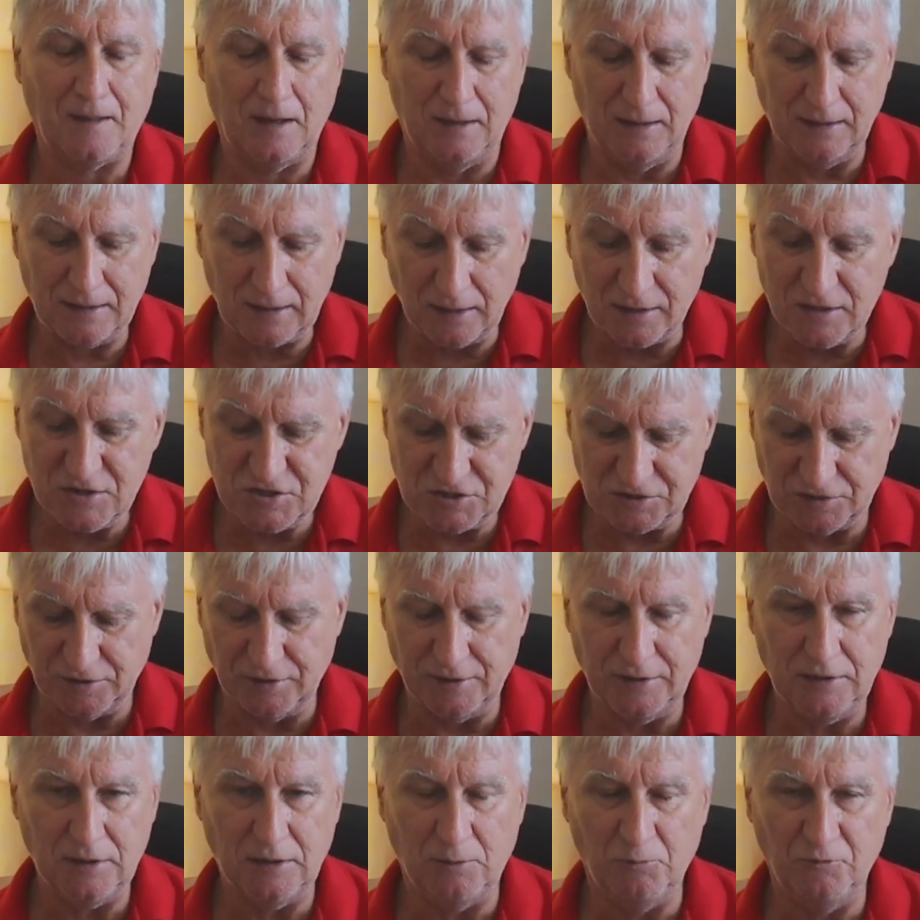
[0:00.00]

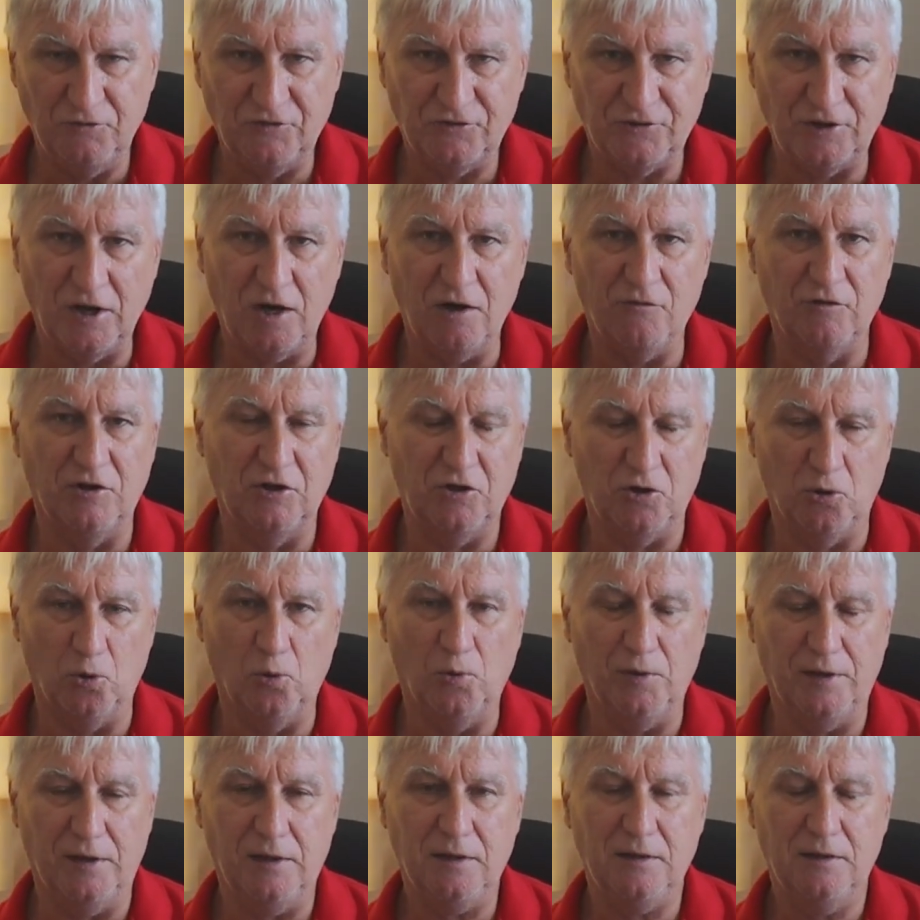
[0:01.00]
occasionally I will start
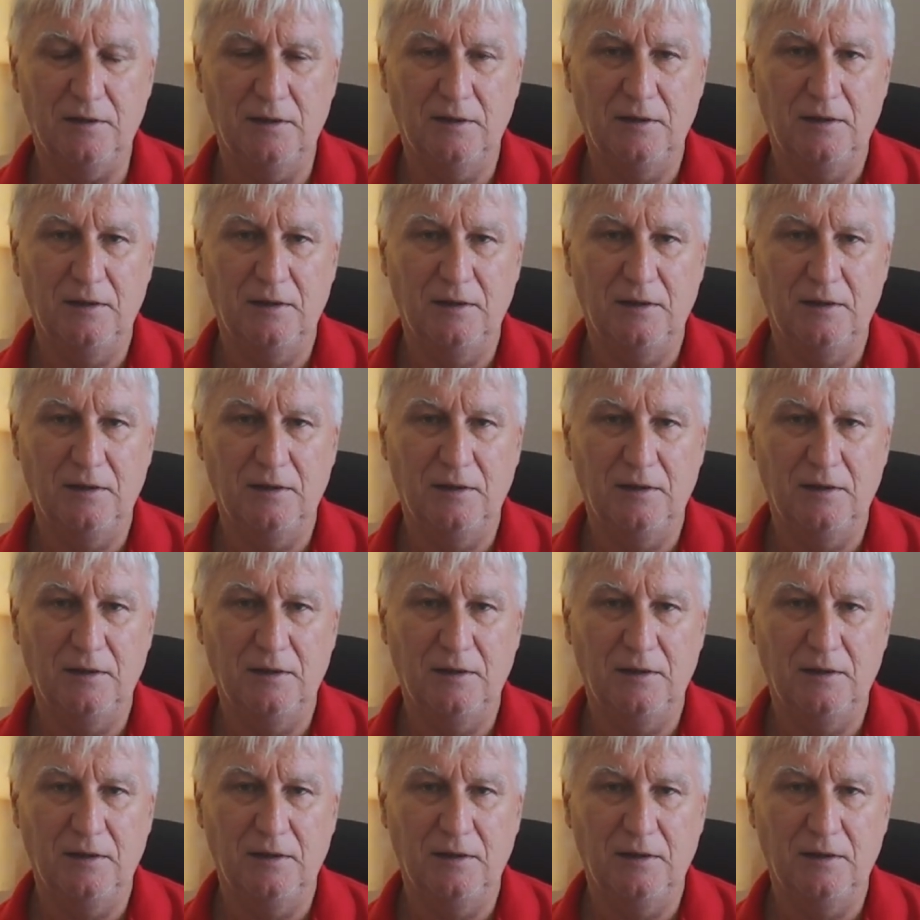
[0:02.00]
recording